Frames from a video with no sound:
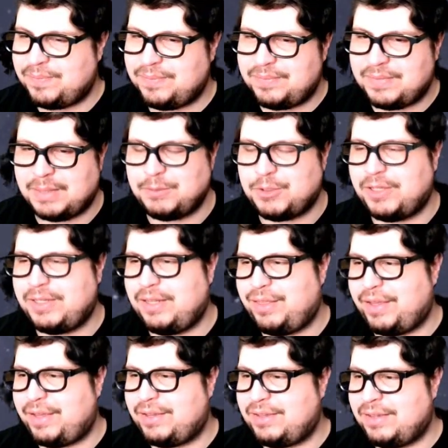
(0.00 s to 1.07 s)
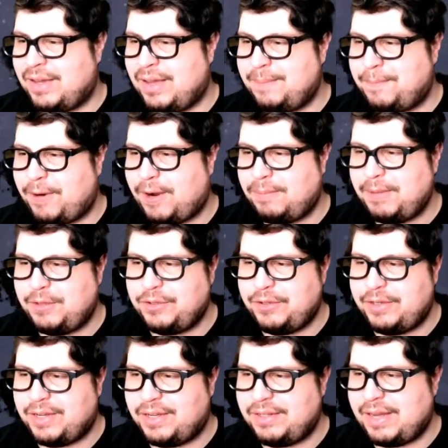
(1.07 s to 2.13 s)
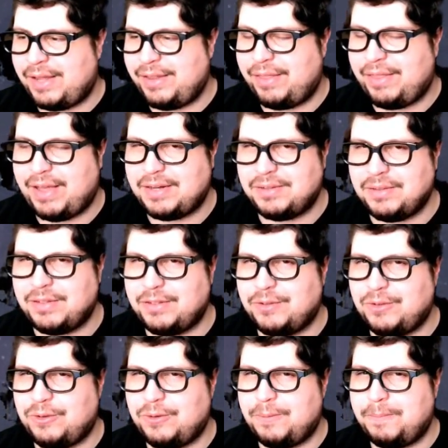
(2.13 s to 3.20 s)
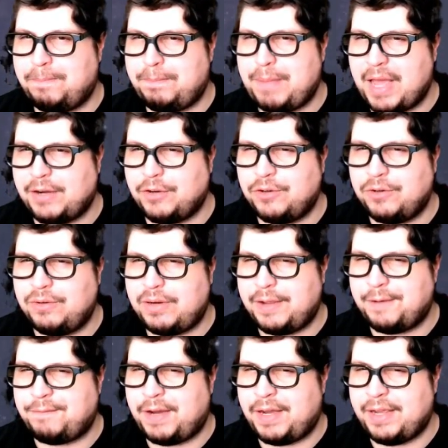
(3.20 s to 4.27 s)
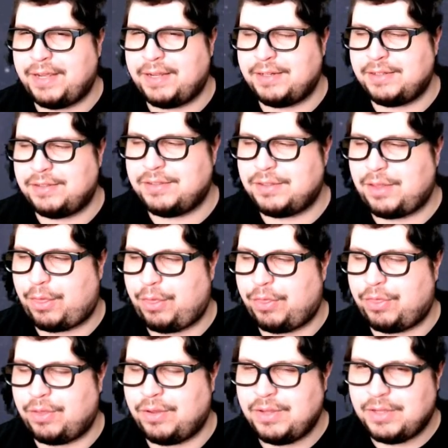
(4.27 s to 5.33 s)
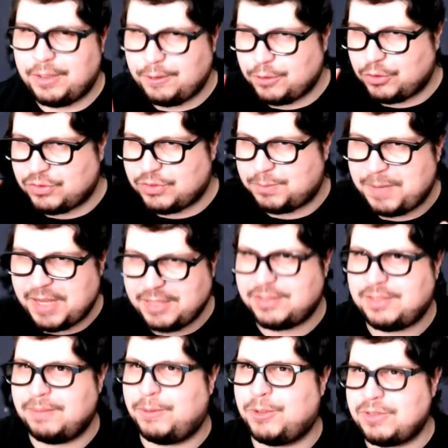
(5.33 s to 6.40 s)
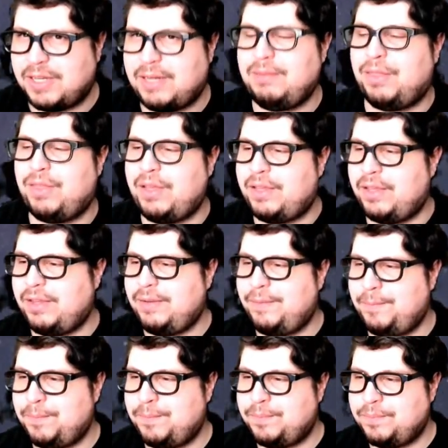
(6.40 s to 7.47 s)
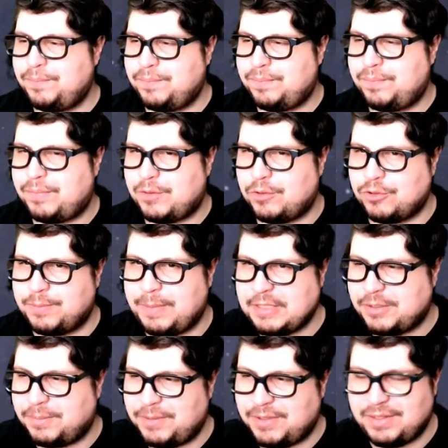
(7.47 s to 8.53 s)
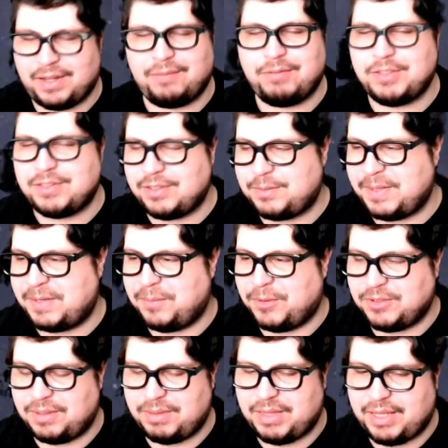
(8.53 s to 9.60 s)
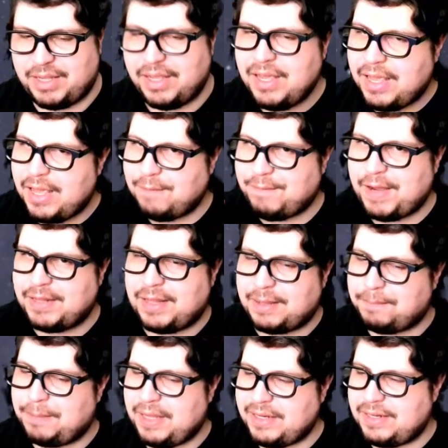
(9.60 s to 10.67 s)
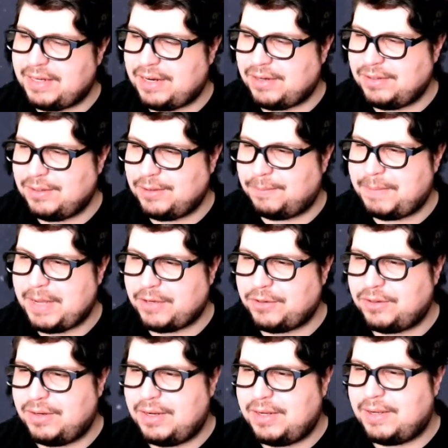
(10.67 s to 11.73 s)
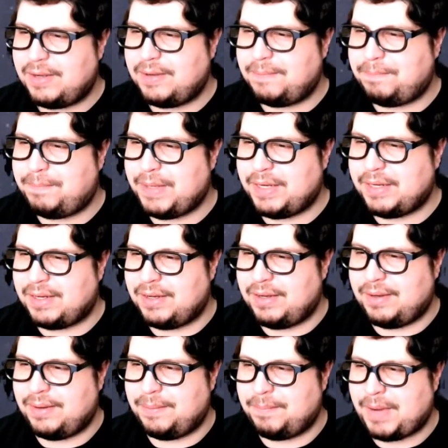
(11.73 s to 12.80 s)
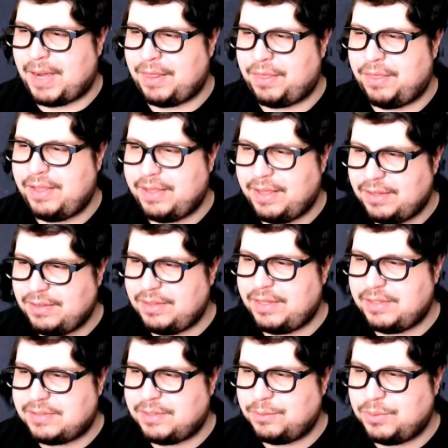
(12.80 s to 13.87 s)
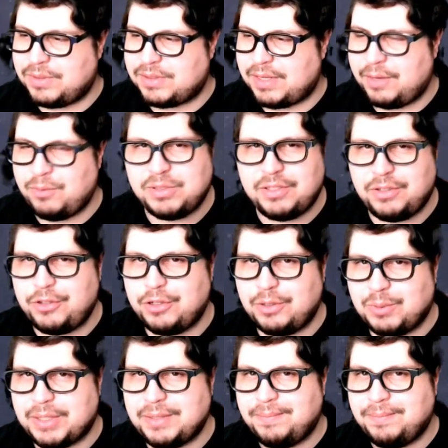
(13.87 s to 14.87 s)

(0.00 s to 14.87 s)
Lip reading: I'm trying to think. I probably could have gotten out of that a little better if I had spent some more time thinking. Or spend some more... Obviously, spend more time thinking. If I had, like, planned it out a little better. But I think at least it was still a good one.